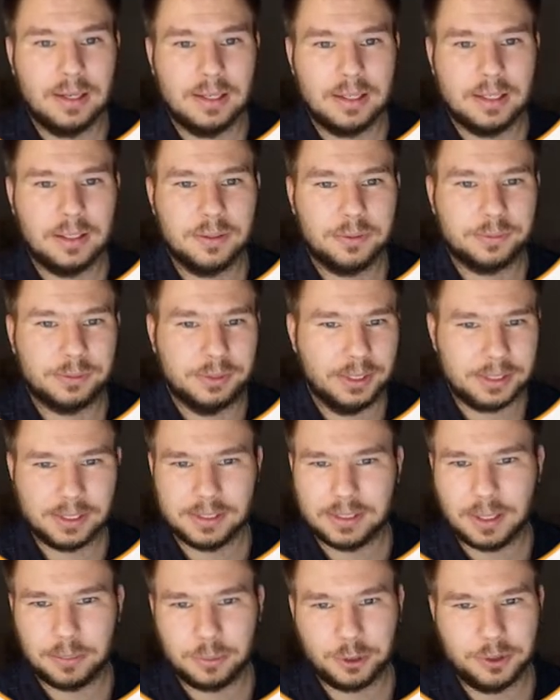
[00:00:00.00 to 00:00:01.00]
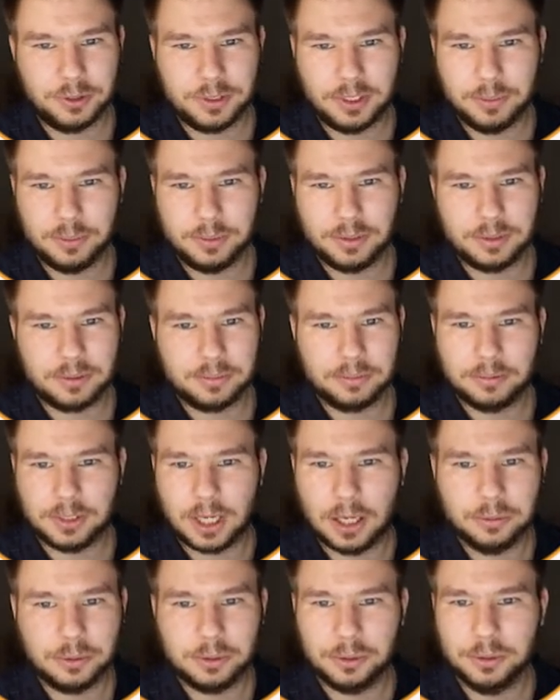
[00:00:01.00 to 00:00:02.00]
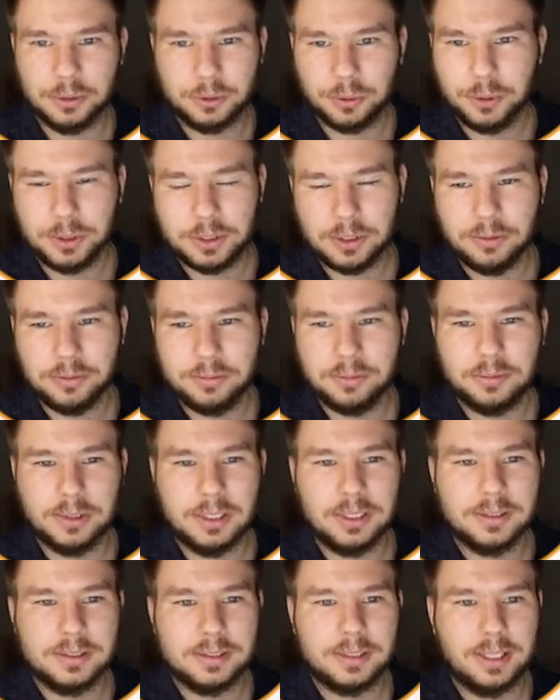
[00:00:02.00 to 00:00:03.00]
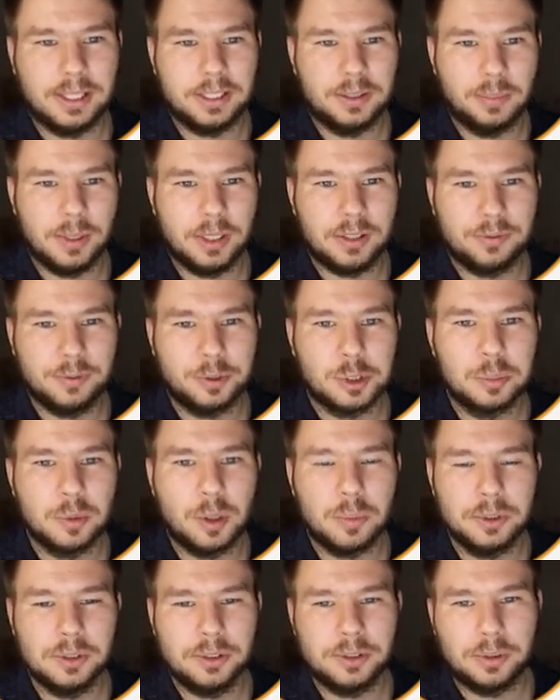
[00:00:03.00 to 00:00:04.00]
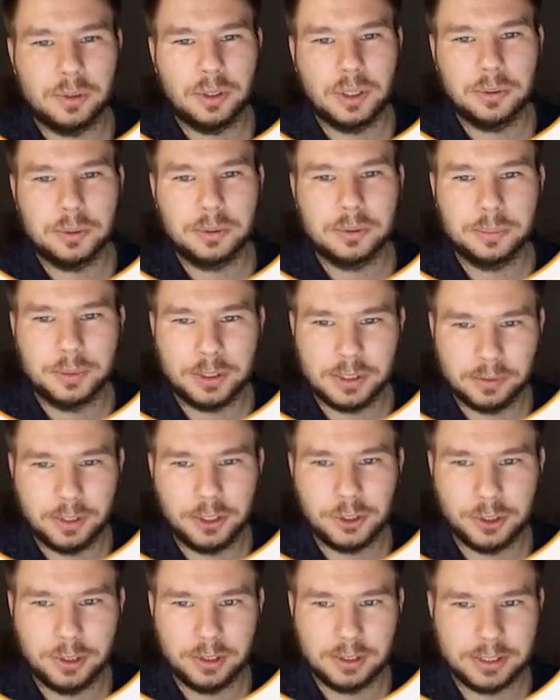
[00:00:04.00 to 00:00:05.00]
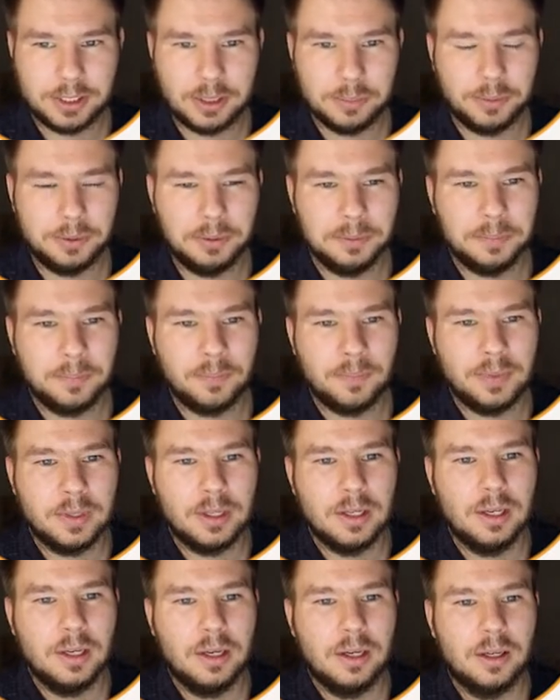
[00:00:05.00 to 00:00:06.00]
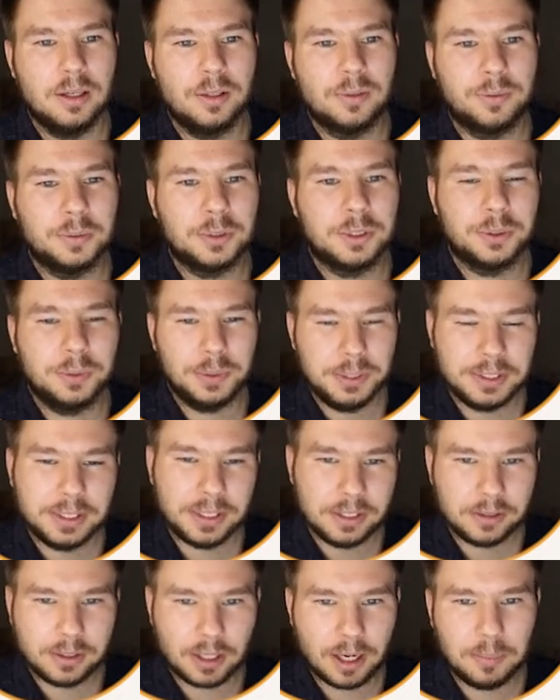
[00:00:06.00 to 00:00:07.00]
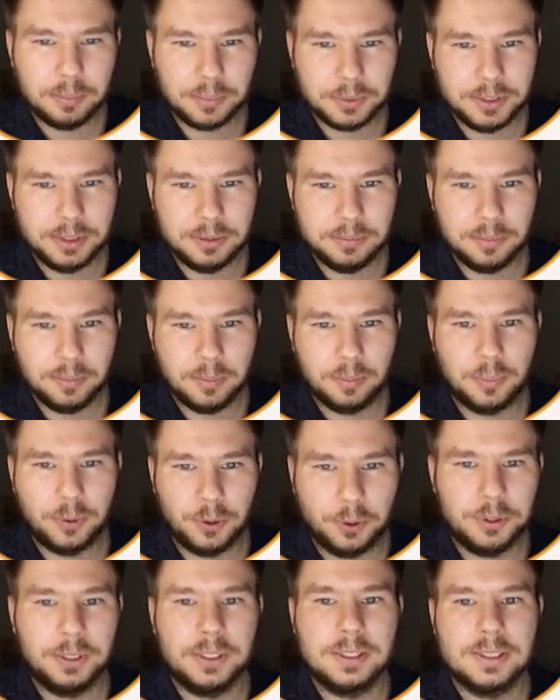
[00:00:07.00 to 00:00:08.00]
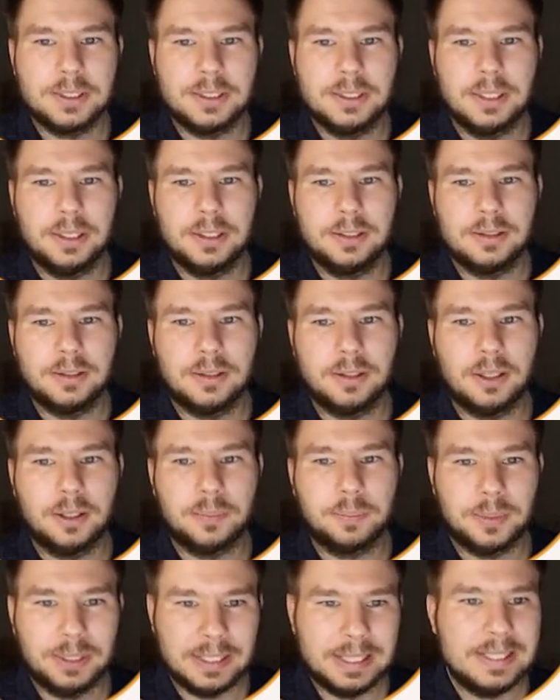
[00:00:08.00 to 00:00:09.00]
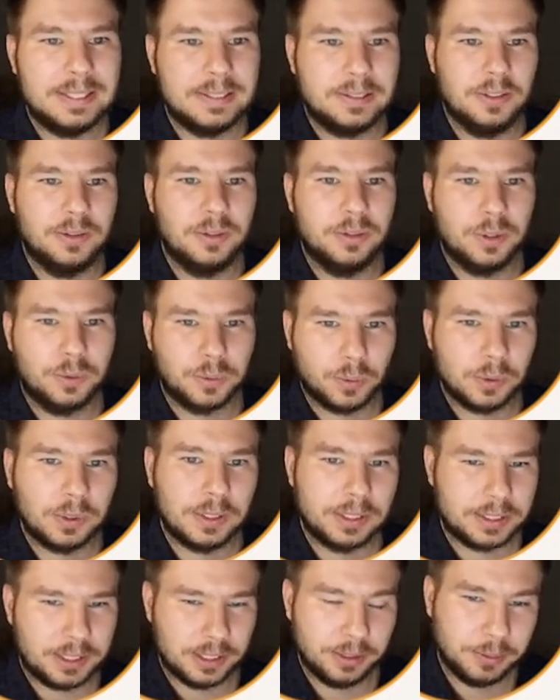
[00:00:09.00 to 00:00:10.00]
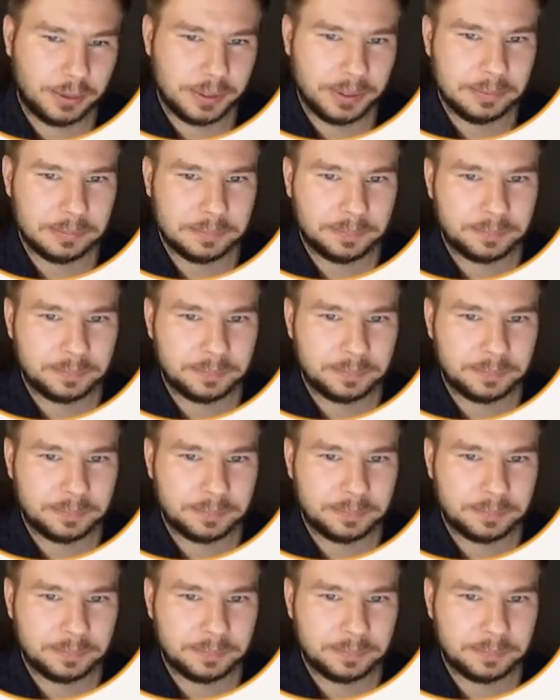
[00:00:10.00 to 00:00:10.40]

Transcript: If this assumption seems counterintuitive, let's get back for a moment to our motivational example. For the retail company, products that are placed in the wrong category